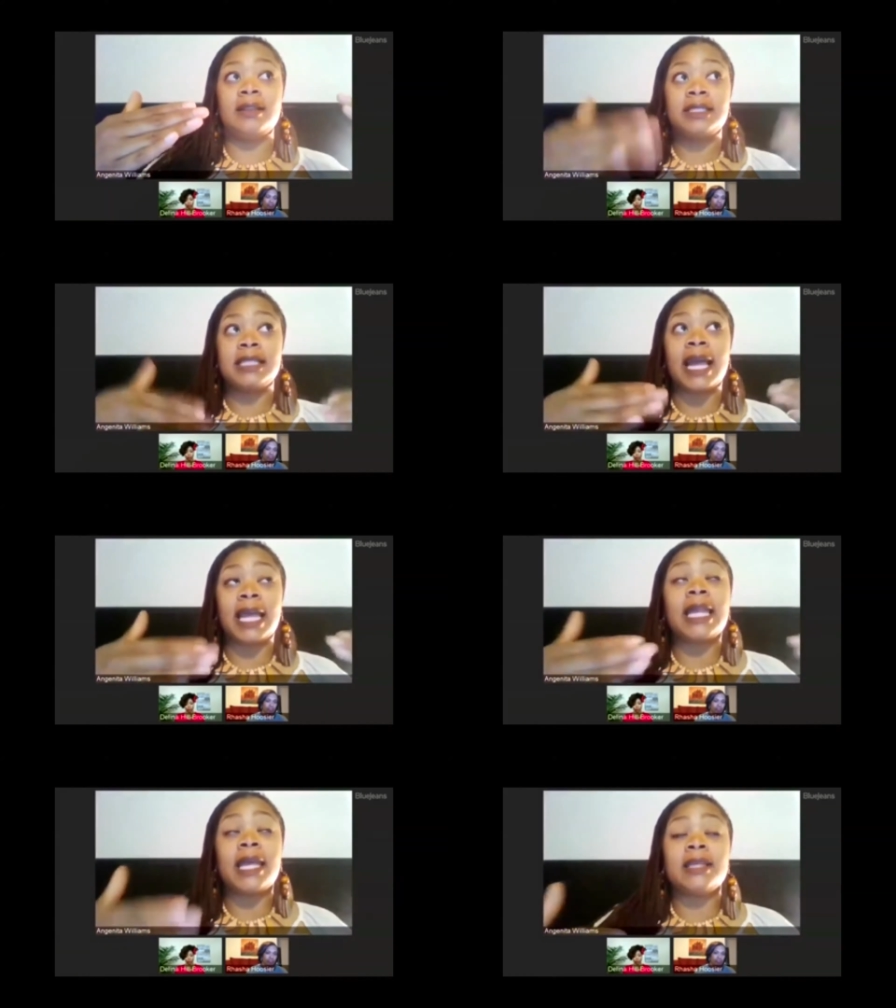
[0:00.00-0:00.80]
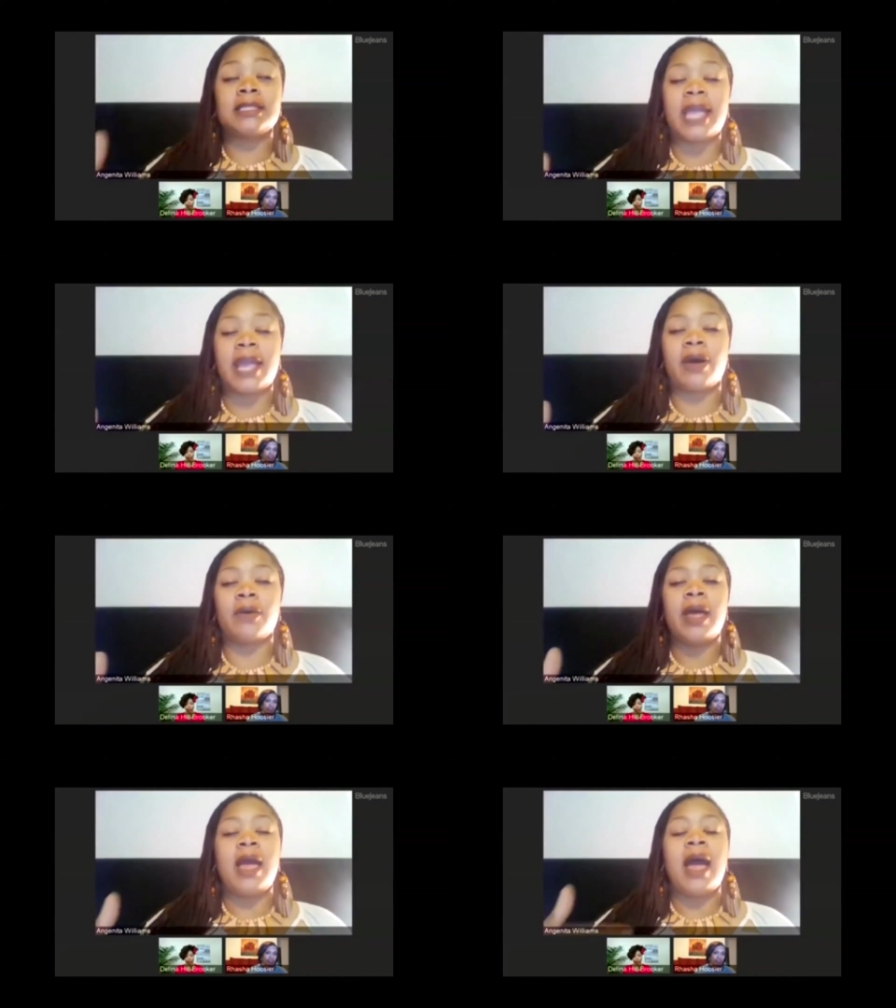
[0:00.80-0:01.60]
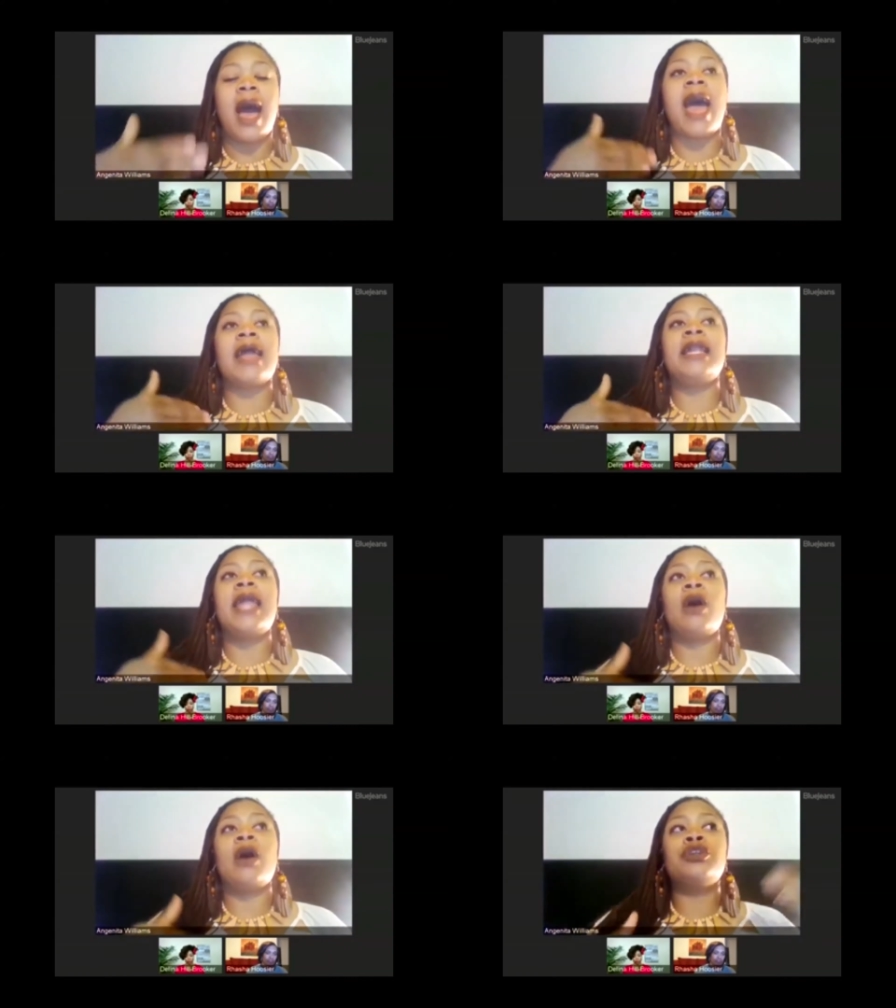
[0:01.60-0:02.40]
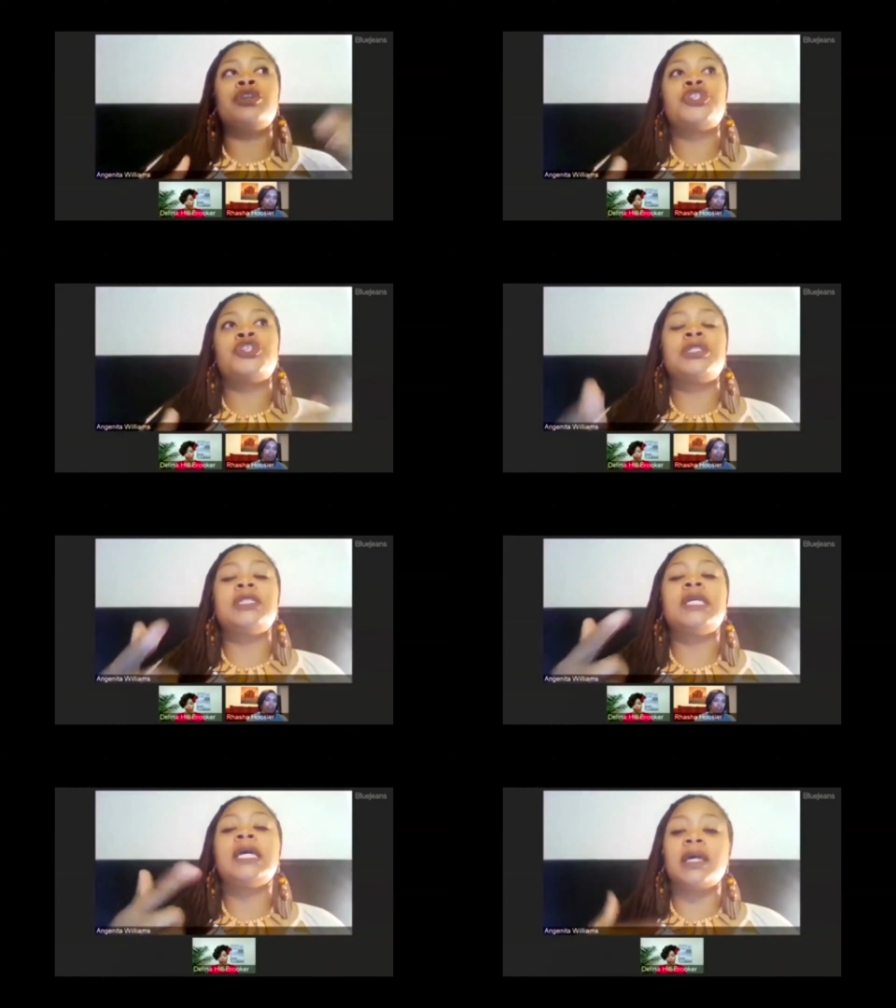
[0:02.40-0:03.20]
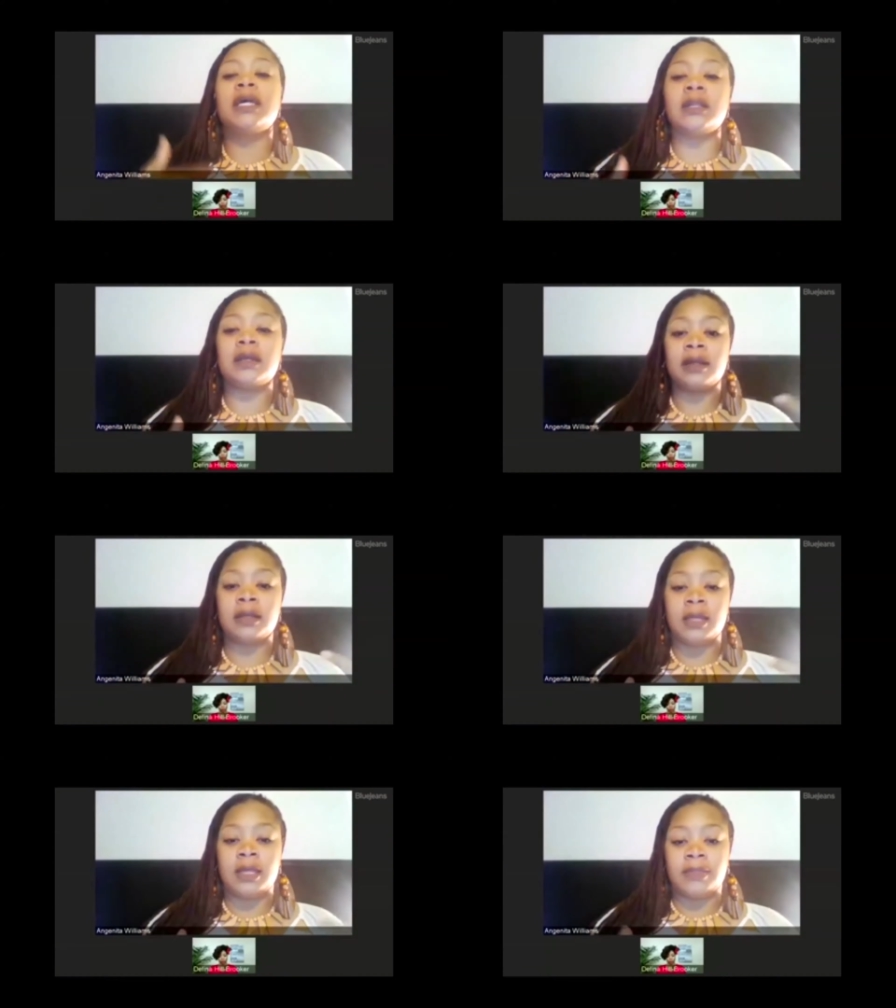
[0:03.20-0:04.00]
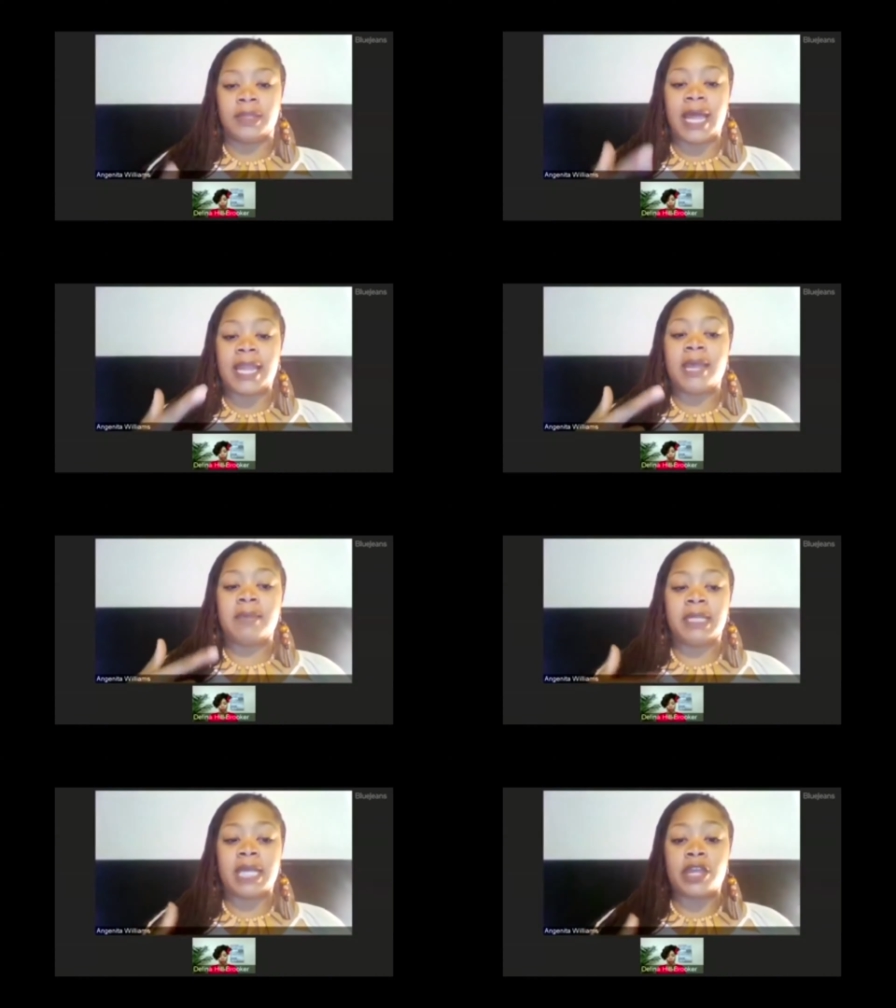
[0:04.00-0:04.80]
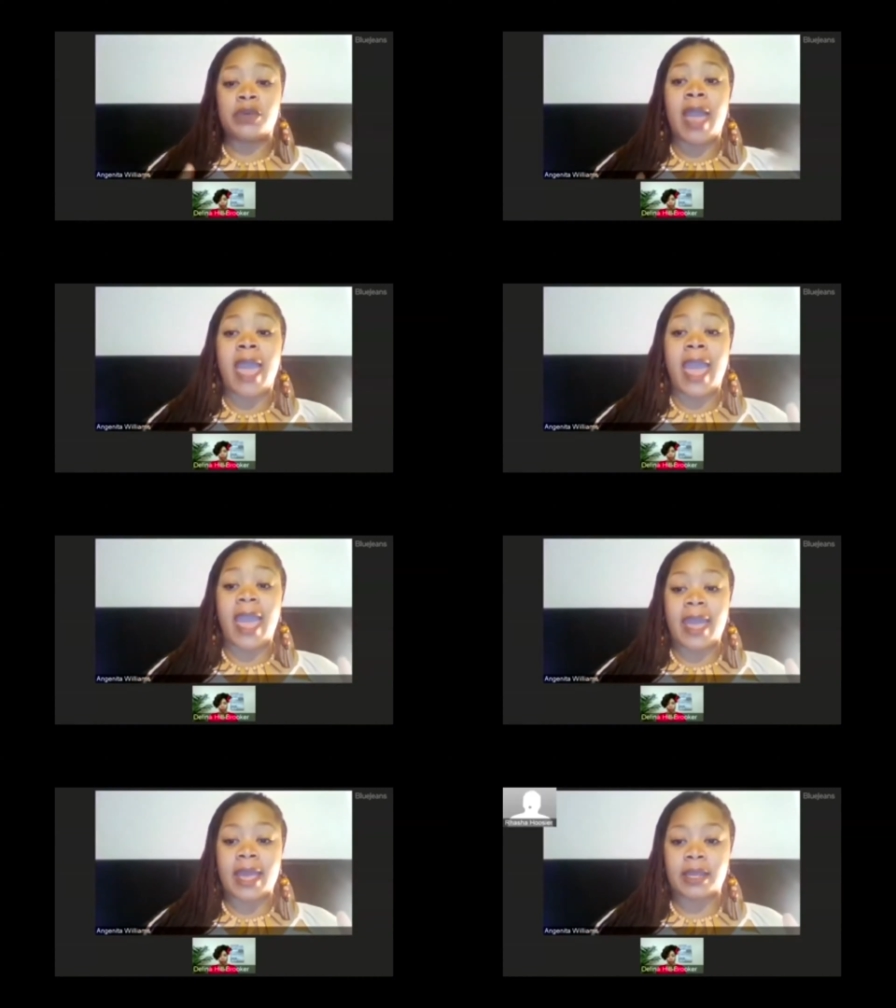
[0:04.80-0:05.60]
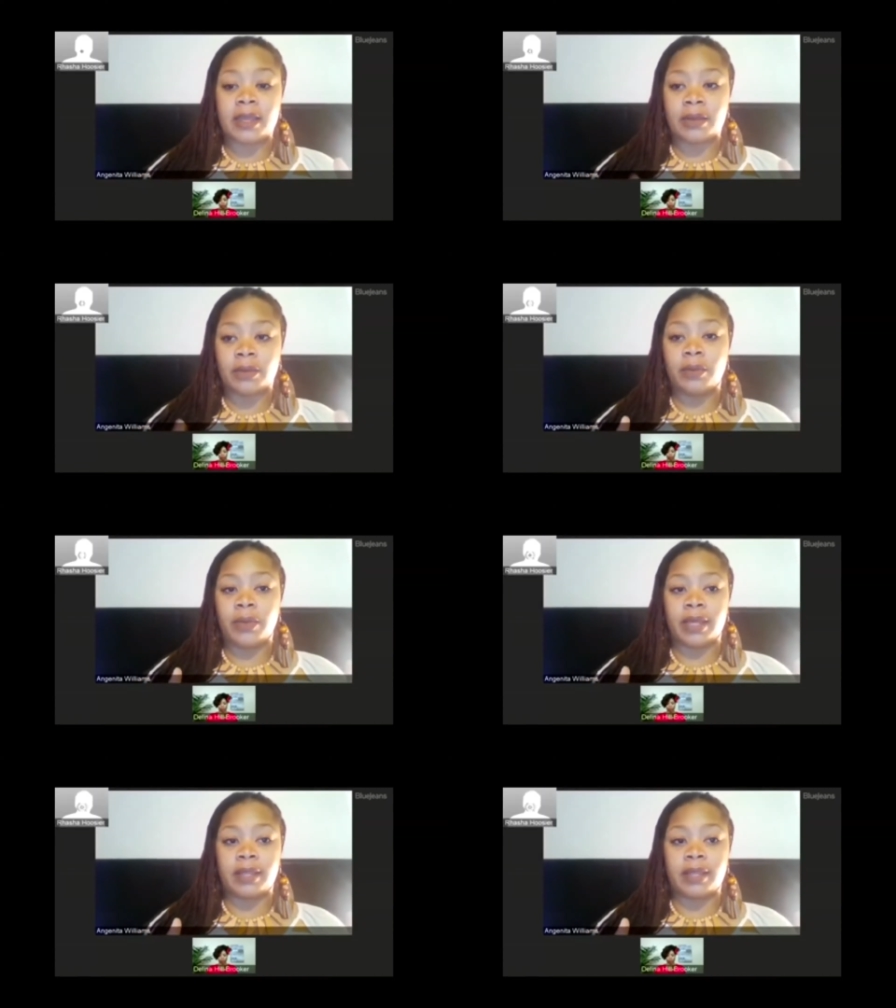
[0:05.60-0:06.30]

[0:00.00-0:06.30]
like it is now, I now understood the dynamic that you had with